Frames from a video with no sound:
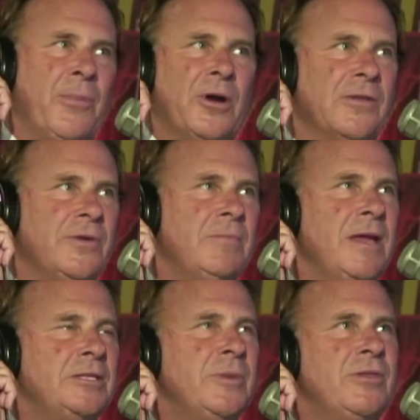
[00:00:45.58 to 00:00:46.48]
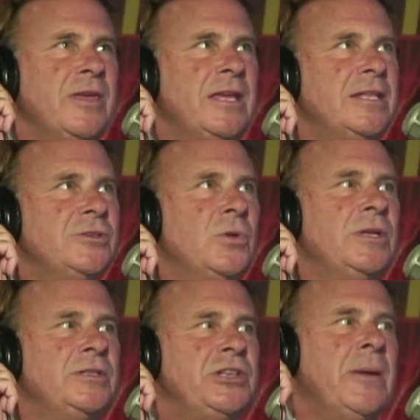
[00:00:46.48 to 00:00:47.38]
part of it makes me think it's
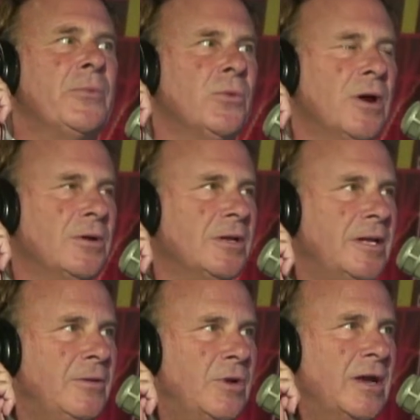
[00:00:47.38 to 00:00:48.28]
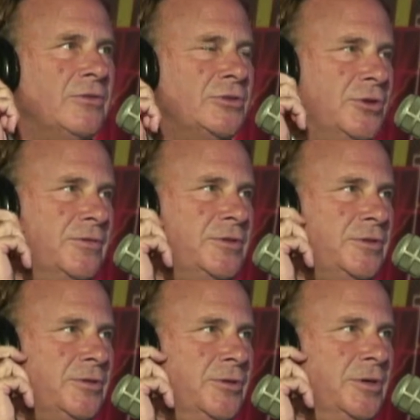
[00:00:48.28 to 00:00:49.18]
only temporarily, whatever
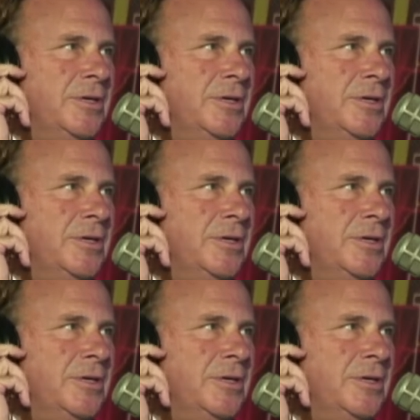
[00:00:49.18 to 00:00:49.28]
service you're doing.